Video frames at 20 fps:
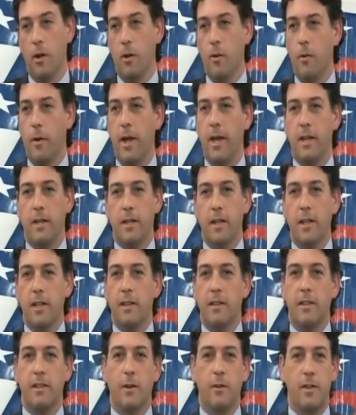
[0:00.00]
wait,
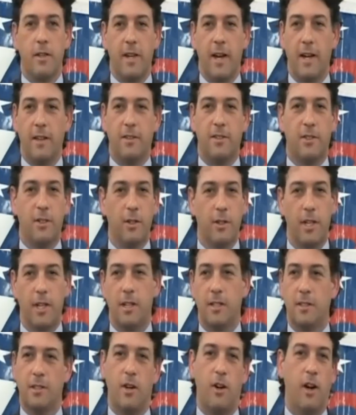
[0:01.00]
you know, the Ninth Circuit
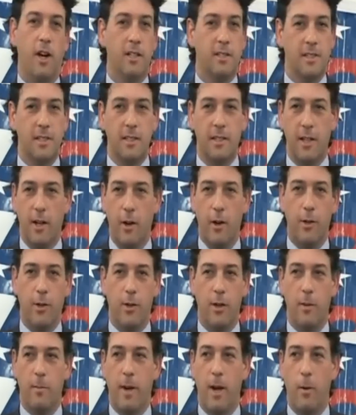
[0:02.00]
is constantly
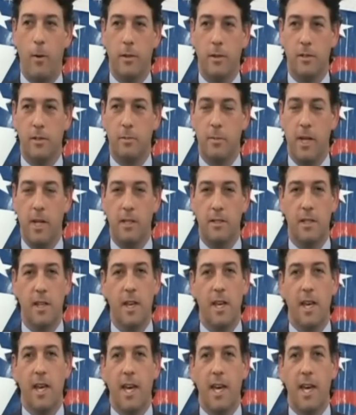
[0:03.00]
arguing about what this means,